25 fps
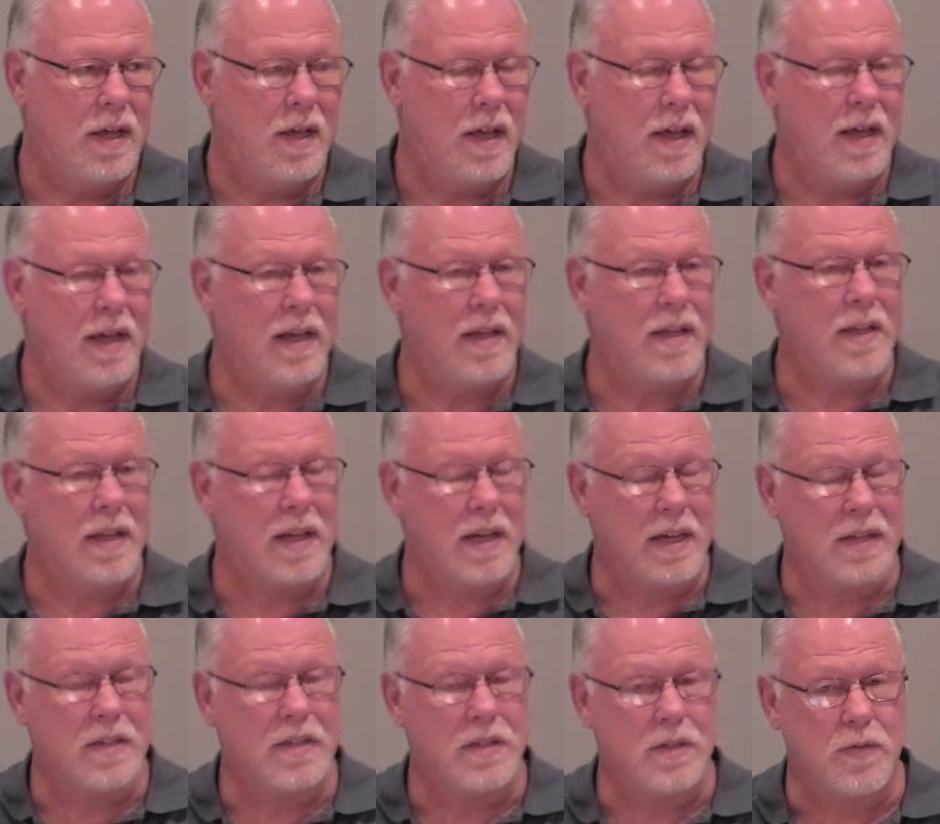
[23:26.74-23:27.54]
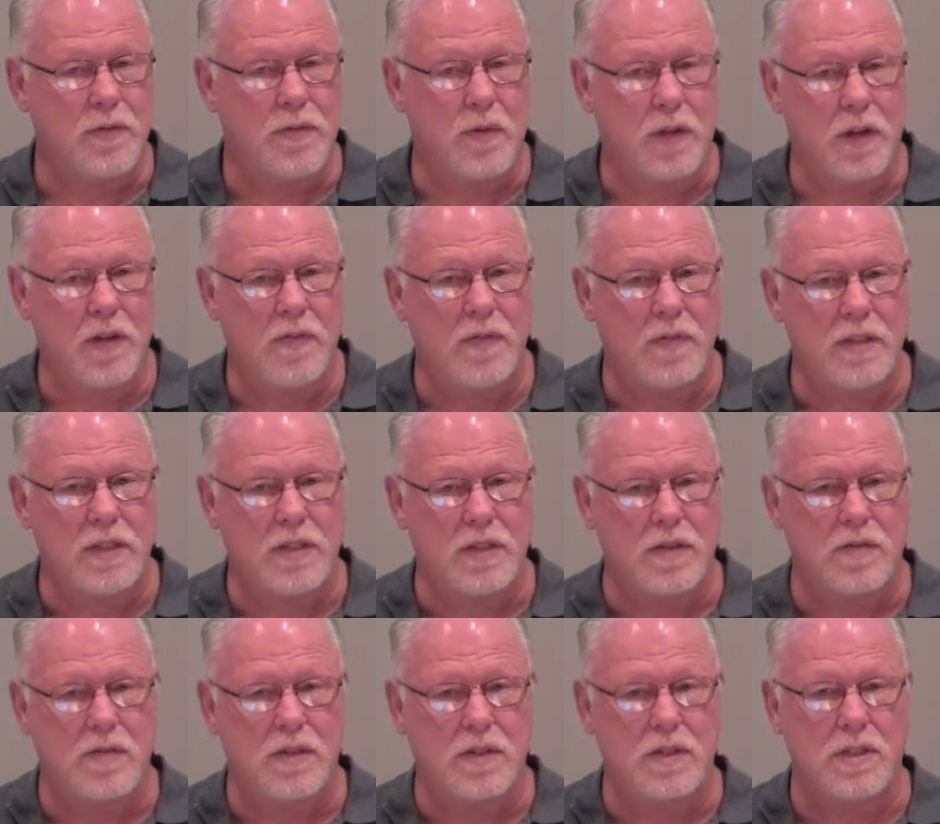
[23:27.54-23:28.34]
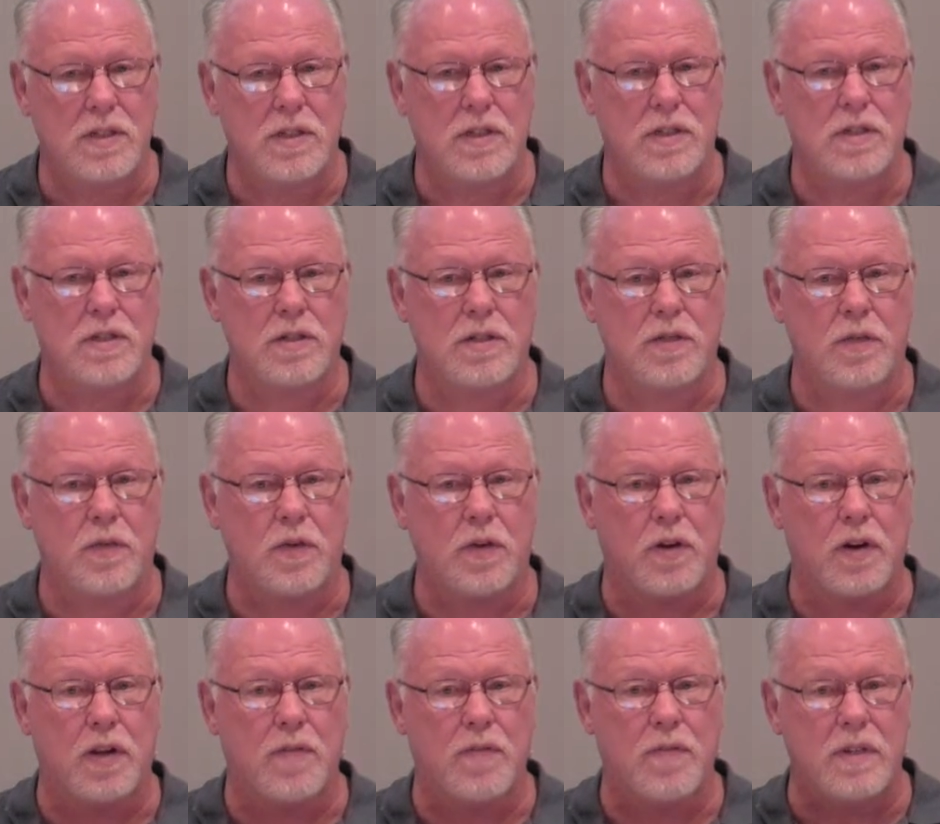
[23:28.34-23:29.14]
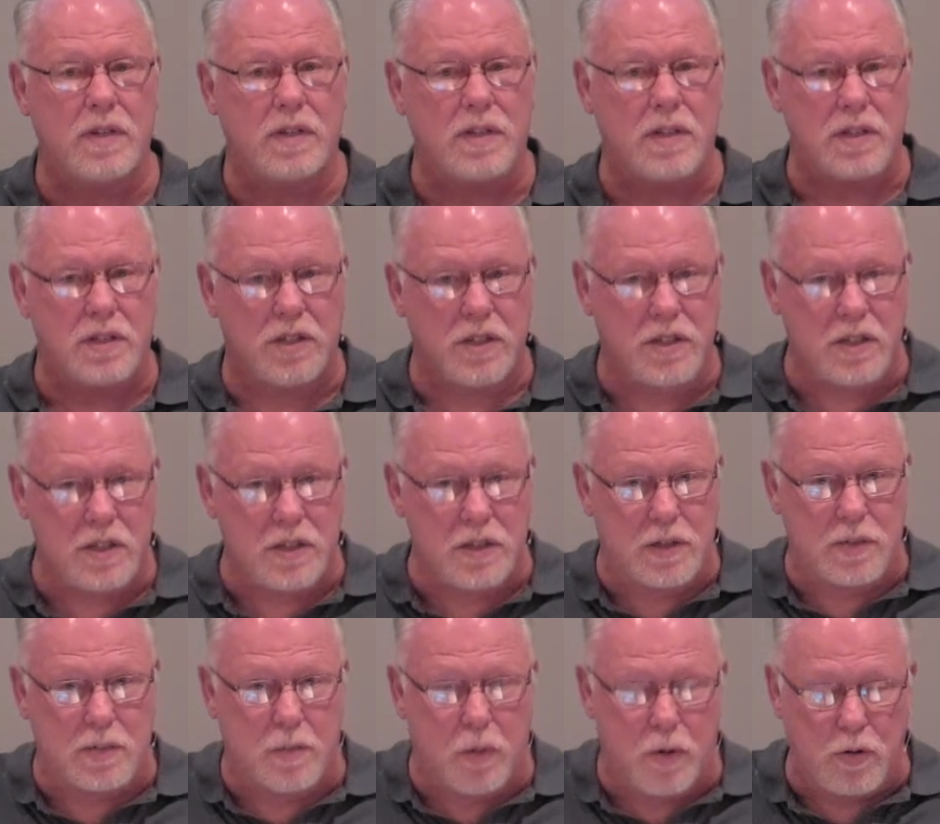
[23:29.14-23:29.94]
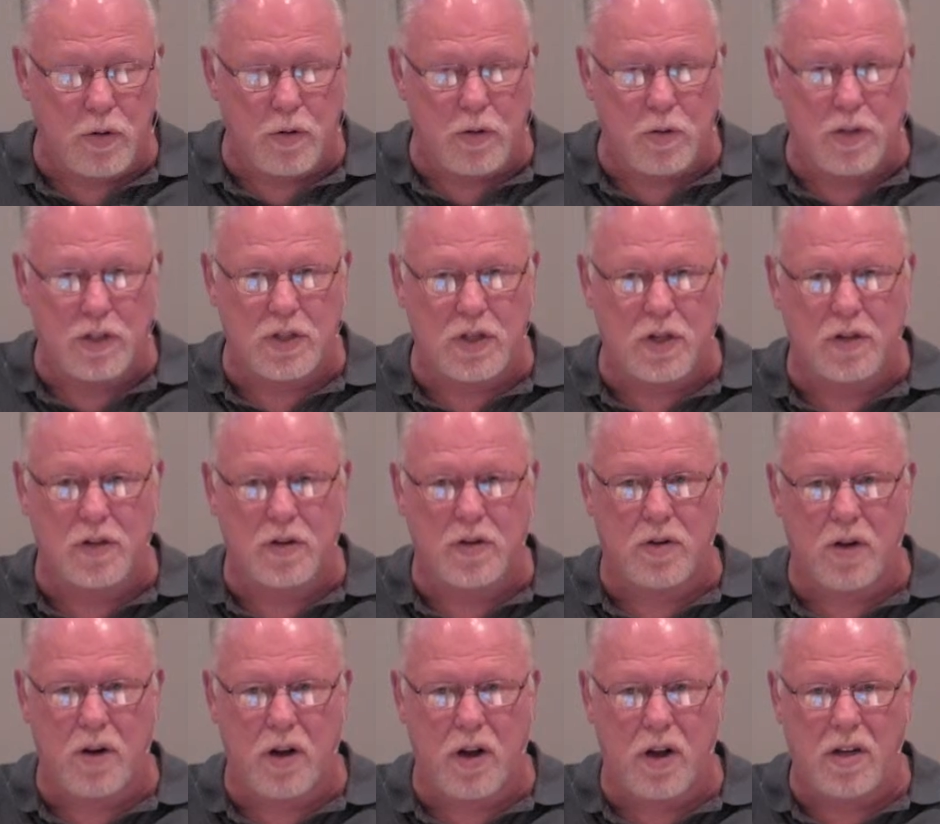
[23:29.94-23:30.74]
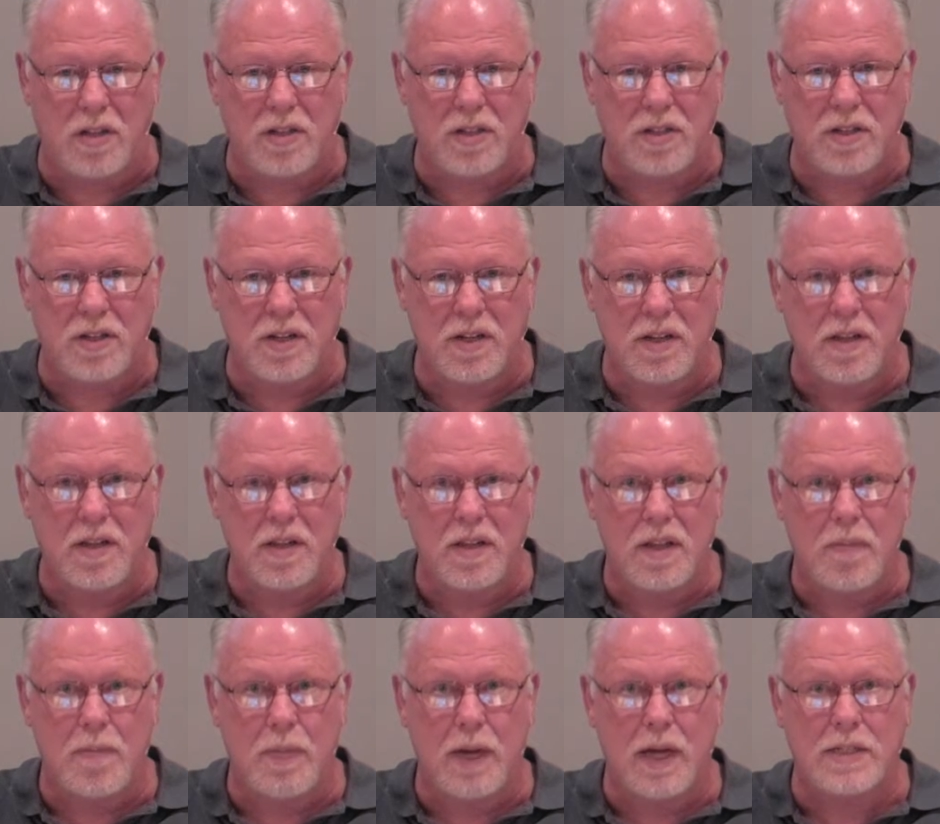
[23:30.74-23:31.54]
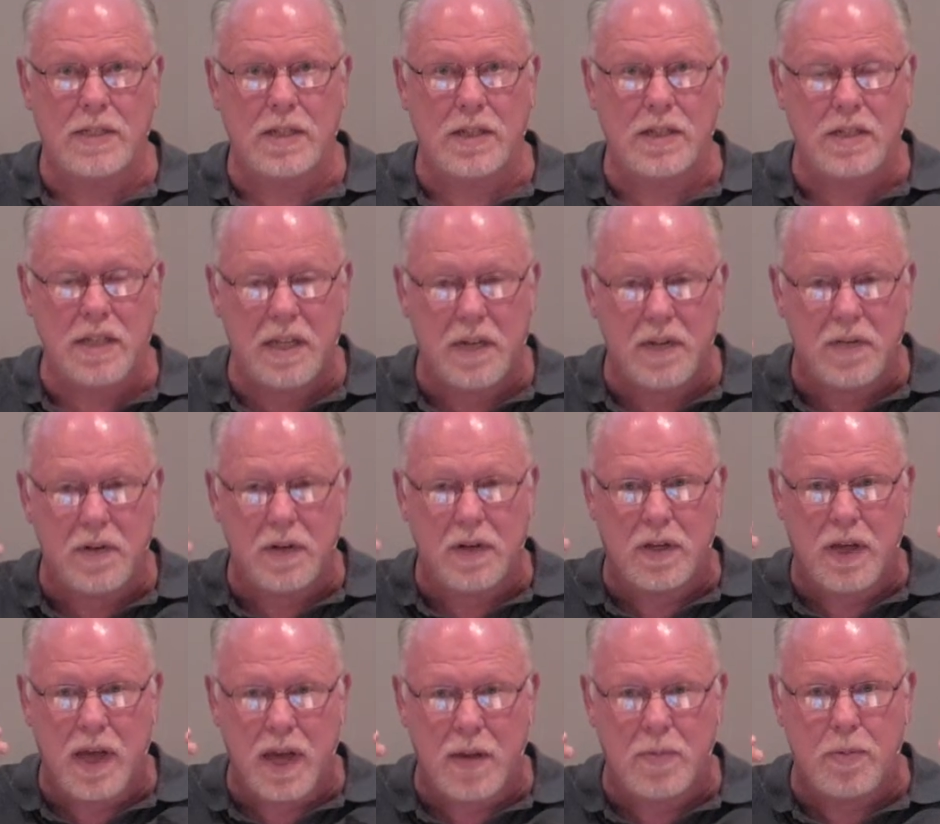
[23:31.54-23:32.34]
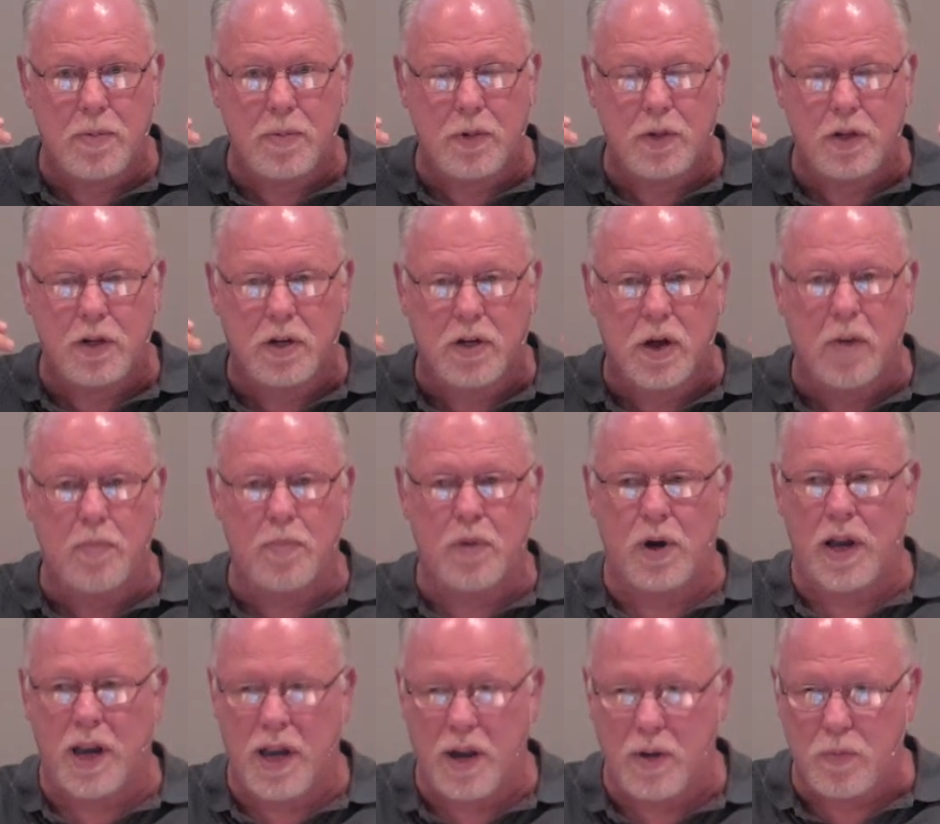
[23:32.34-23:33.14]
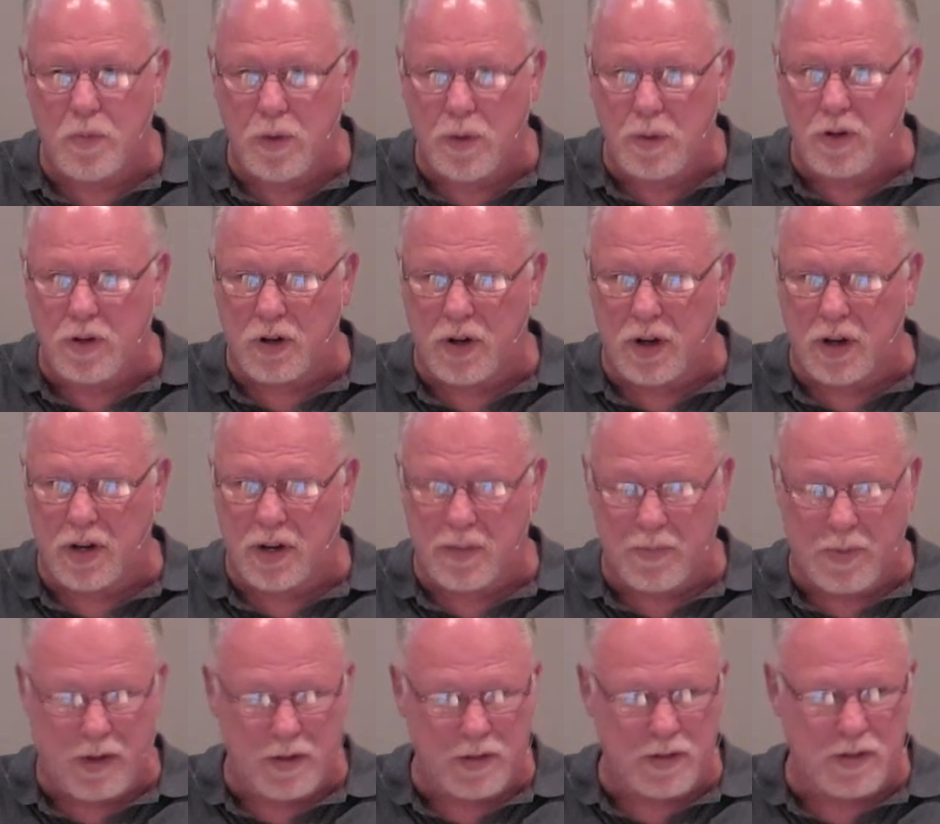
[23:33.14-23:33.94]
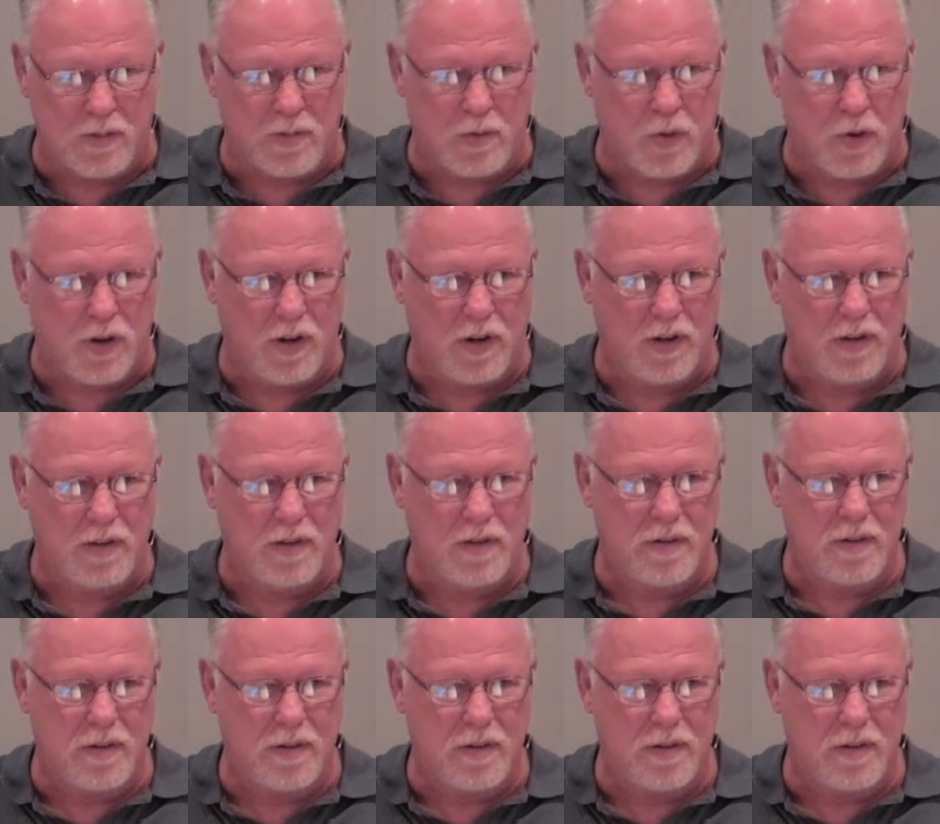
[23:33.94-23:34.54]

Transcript: It's the forgiveness of Jesus. It's the forgiveness that Jesus spoke to us on the cross that makes us even capable to comprehend what we're talking about this morning.